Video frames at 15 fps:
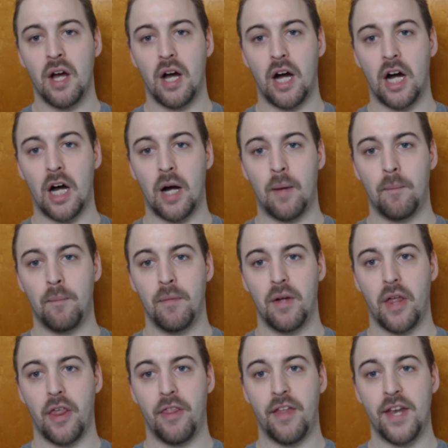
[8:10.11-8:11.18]
the
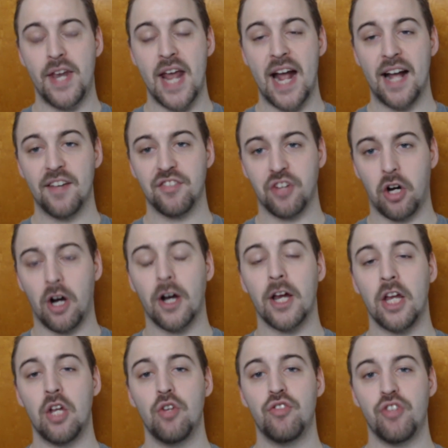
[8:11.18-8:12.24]
NASCAR
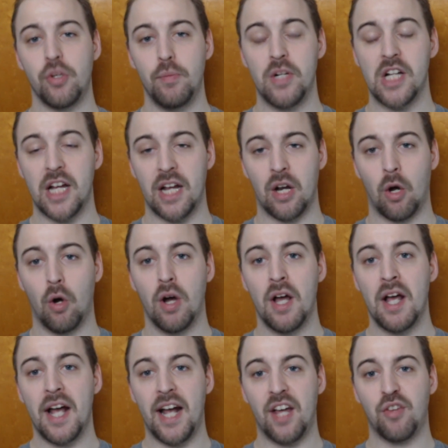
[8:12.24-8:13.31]
YouTube channel
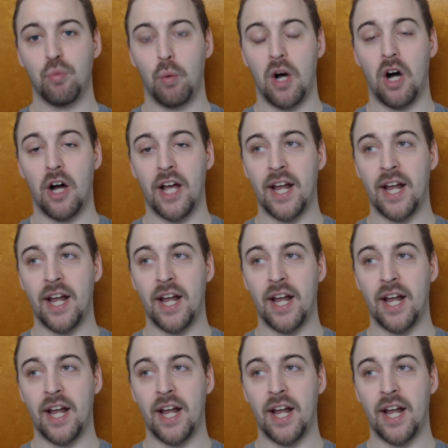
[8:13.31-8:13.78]
as well,